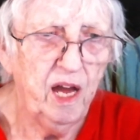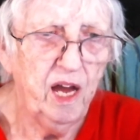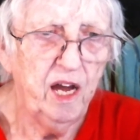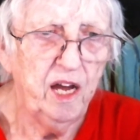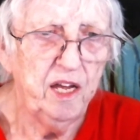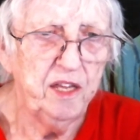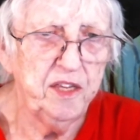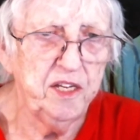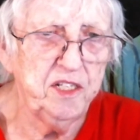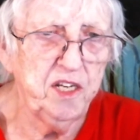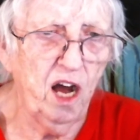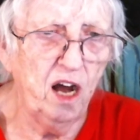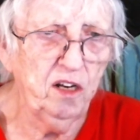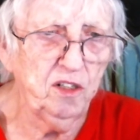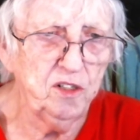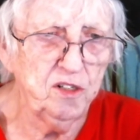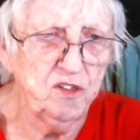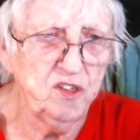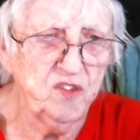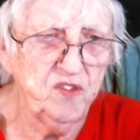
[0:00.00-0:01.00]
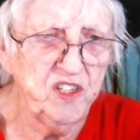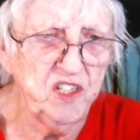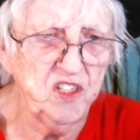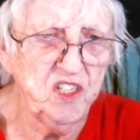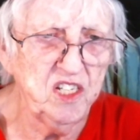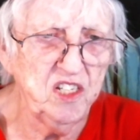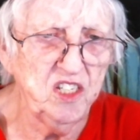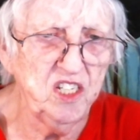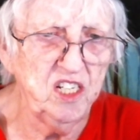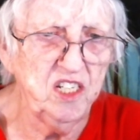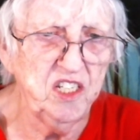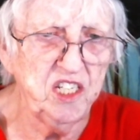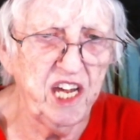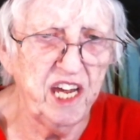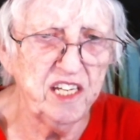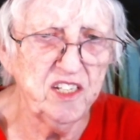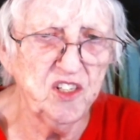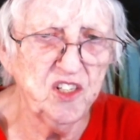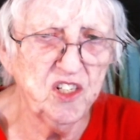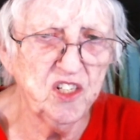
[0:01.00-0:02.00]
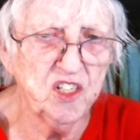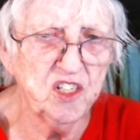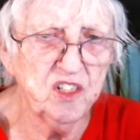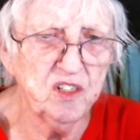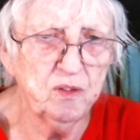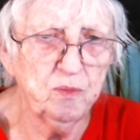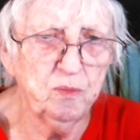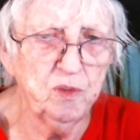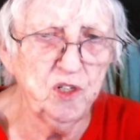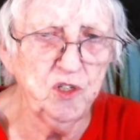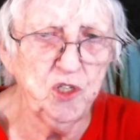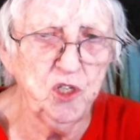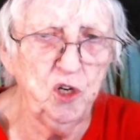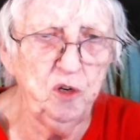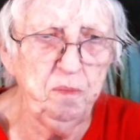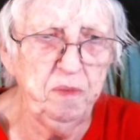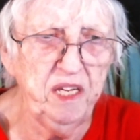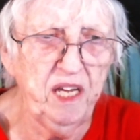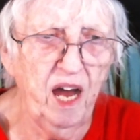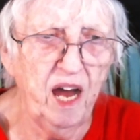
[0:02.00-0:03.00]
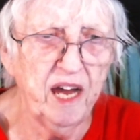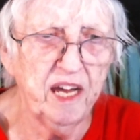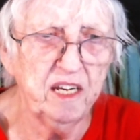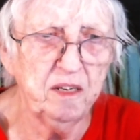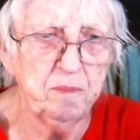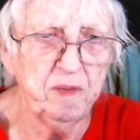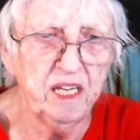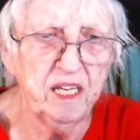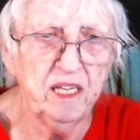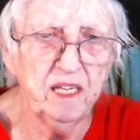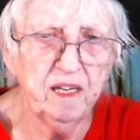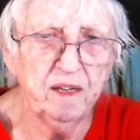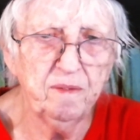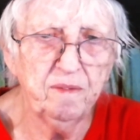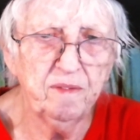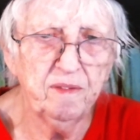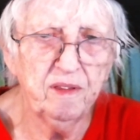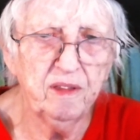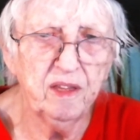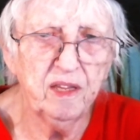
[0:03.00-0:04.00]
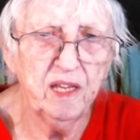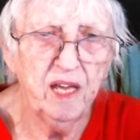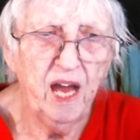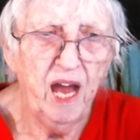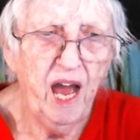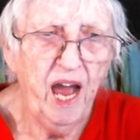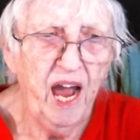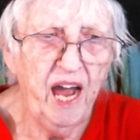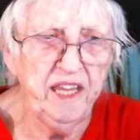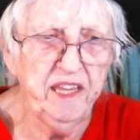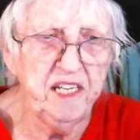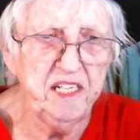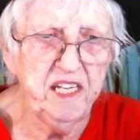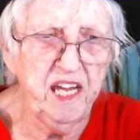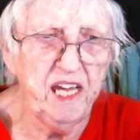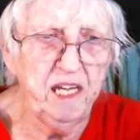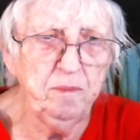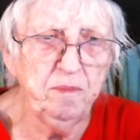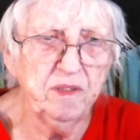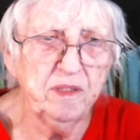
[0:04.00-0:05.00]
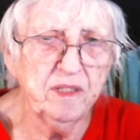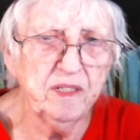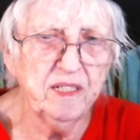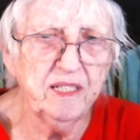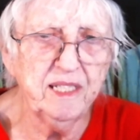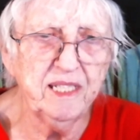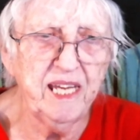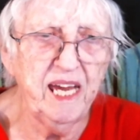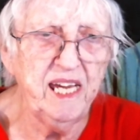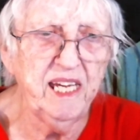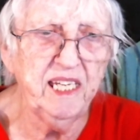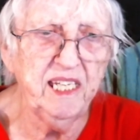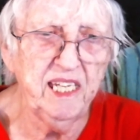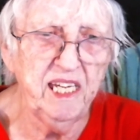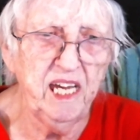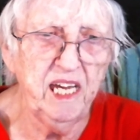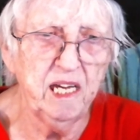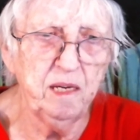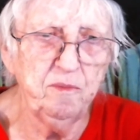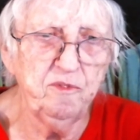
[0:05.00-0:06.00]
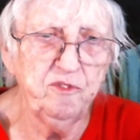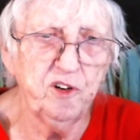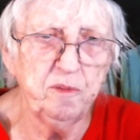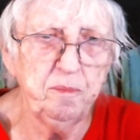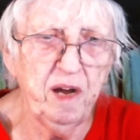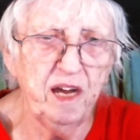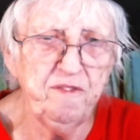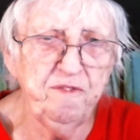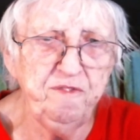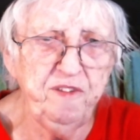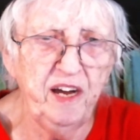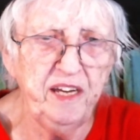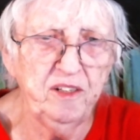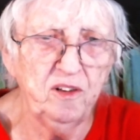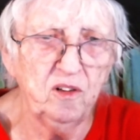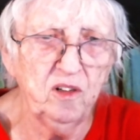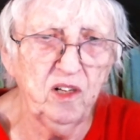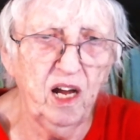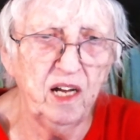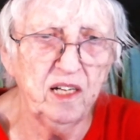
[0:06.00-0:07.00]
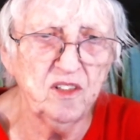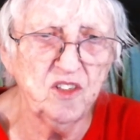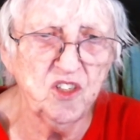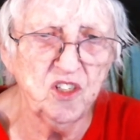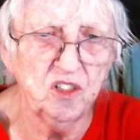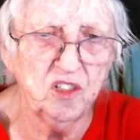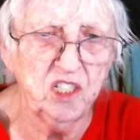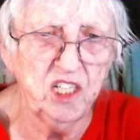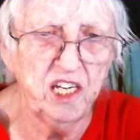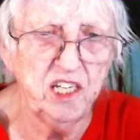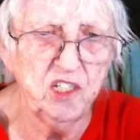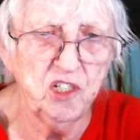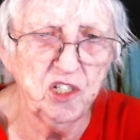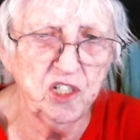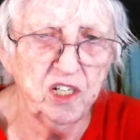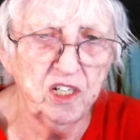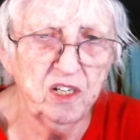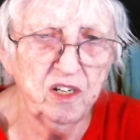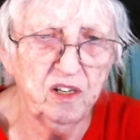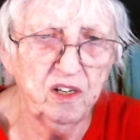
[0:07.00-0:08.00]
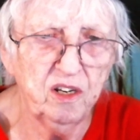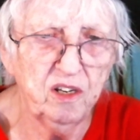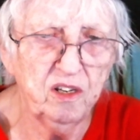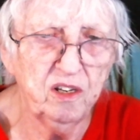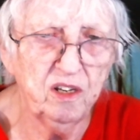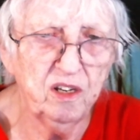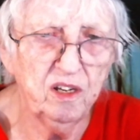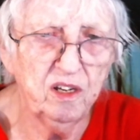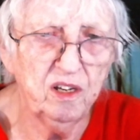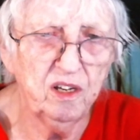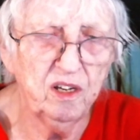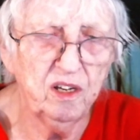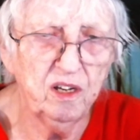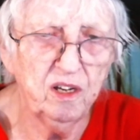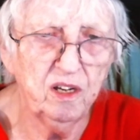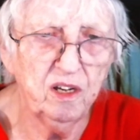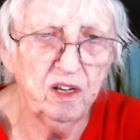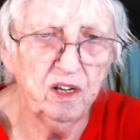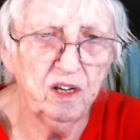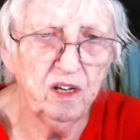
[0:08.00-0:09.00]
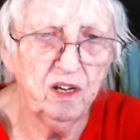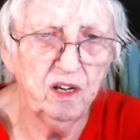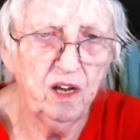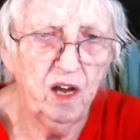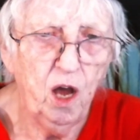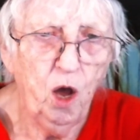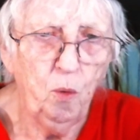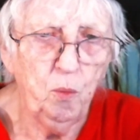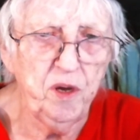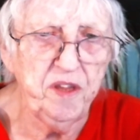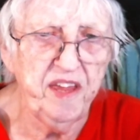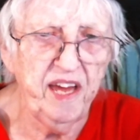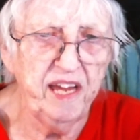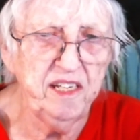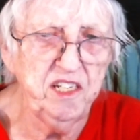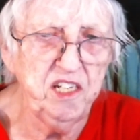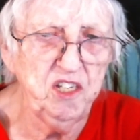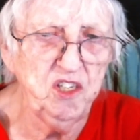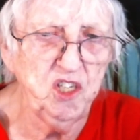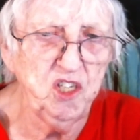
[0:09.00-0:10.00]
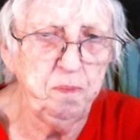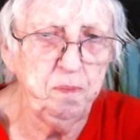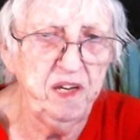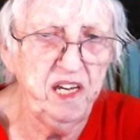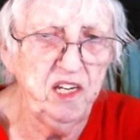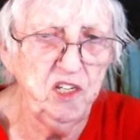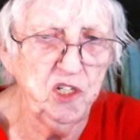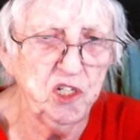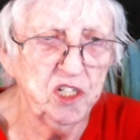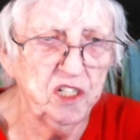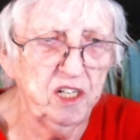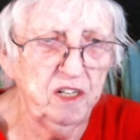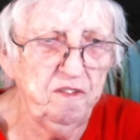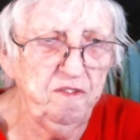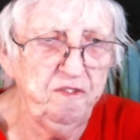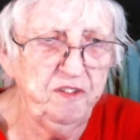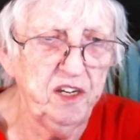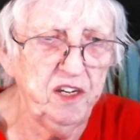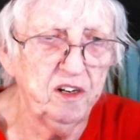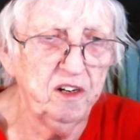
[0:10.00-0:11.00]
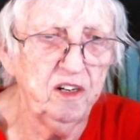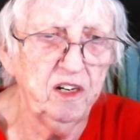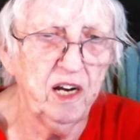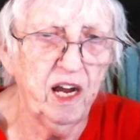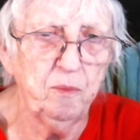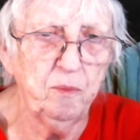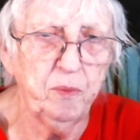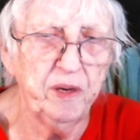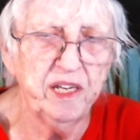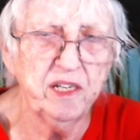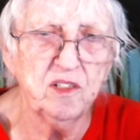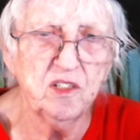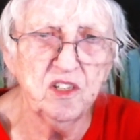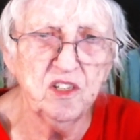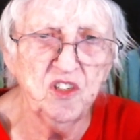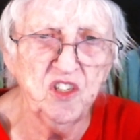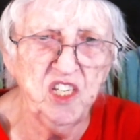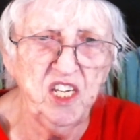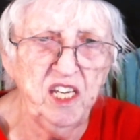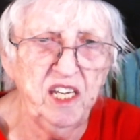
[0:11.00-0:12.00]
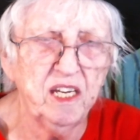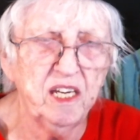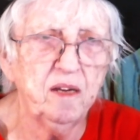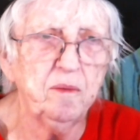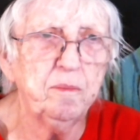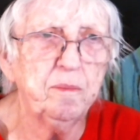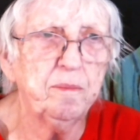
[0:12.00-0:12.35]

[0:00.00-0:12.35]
The doctor's visits and tests were soon behind me, and the day came for my final consultation. With anticipation and fear, I went to see him.